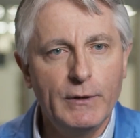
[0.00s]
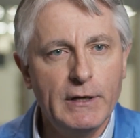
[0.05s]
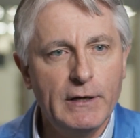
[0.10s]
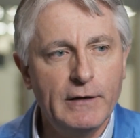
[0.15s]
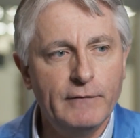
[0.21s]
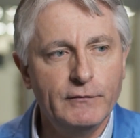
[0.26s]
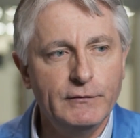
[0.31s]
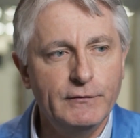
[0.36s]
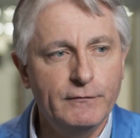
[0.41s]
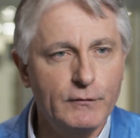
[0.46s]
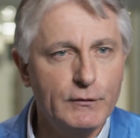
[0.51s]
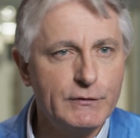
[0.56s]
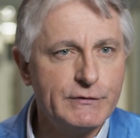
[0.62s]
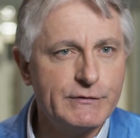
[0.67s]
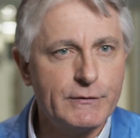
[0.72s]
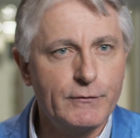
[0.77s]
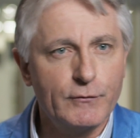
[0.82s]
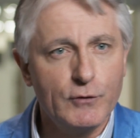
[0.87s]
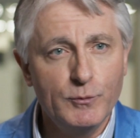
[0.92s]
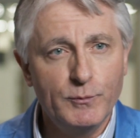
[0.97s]
have a
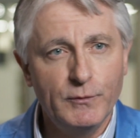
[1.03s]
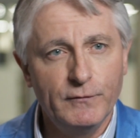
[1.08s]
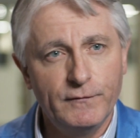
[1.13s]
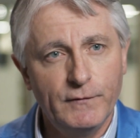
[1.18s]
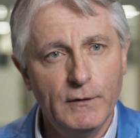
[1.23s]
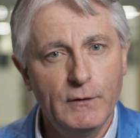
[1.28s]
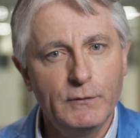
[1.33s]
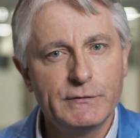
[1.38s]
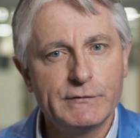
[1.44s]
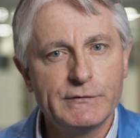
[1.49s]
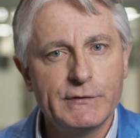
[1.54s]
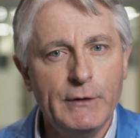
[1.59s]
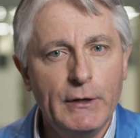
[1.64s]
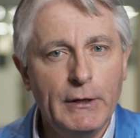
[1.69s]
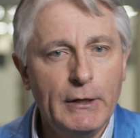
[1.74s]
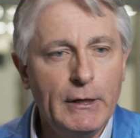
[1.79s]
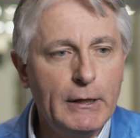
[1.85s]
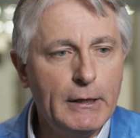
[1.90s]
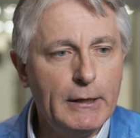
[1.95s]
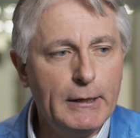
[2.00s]
diverse group of folks,
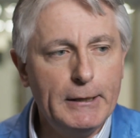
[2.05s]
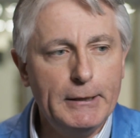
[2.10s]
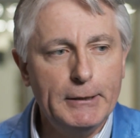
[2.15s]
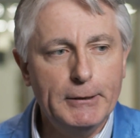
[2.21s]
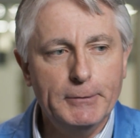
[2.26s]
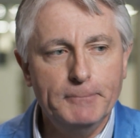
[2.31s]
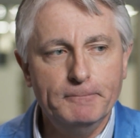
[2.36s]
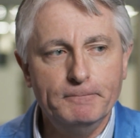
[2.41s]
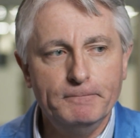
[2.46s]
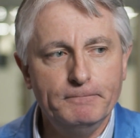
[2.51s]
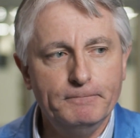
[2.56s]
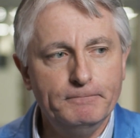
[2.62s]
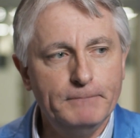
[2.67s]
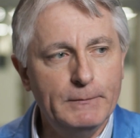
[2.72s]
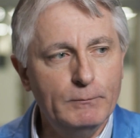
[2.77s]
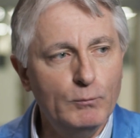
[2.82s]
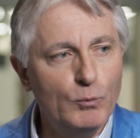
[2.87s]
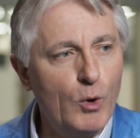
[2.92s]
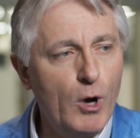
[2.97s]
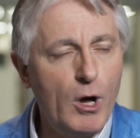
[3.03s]

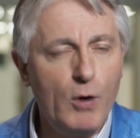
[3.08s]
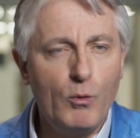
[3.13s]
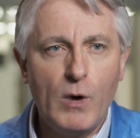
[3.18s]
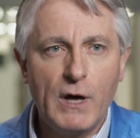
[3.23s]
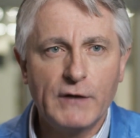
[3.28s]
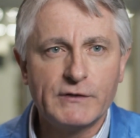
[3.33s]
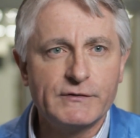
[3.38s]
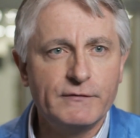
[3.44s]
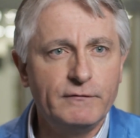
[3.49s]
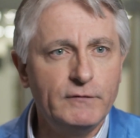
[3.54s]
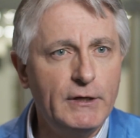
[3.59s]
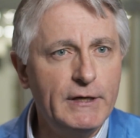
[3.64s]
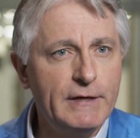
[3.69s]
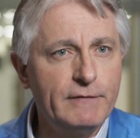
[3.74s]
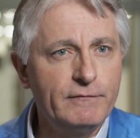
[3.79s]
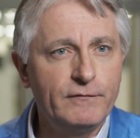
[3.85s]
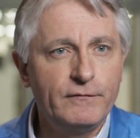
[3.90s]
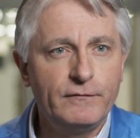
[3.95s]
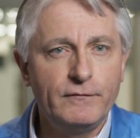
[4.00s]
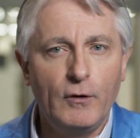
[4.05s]
all walks of
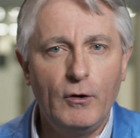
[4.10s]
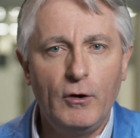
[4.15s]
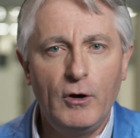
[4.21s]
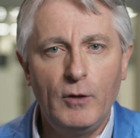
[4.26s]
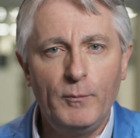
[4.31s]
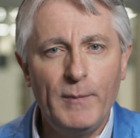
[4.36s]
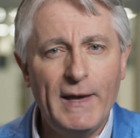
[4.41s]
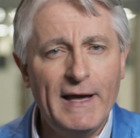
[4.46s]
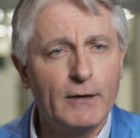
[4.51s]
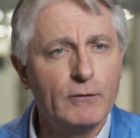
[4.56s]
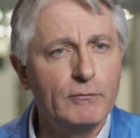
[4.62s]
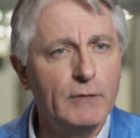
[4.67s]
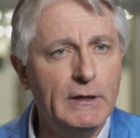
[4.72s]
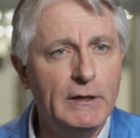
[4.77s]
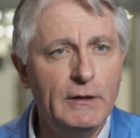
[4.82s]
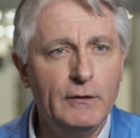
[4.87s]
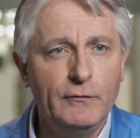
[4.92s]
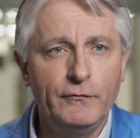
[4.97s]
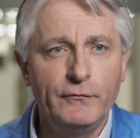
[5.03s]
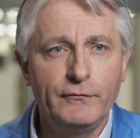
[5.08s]
life, all
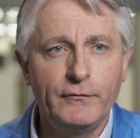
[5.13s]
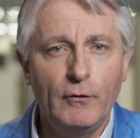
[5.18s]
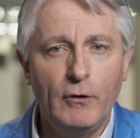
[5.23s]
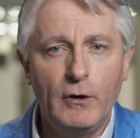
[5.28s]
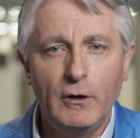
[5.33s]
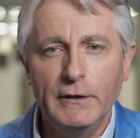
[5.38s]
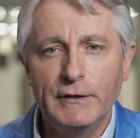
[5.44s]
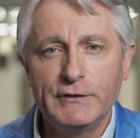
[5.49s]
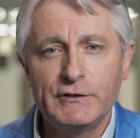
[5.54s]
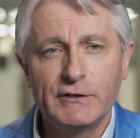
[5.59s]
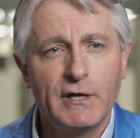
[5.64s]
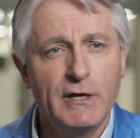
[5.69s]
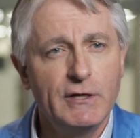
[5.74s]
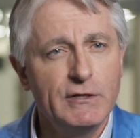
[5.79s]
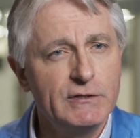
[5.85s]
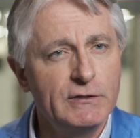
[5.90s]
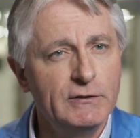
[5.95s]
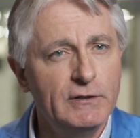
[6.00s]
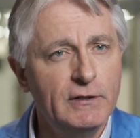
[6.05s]
backgrounds, all education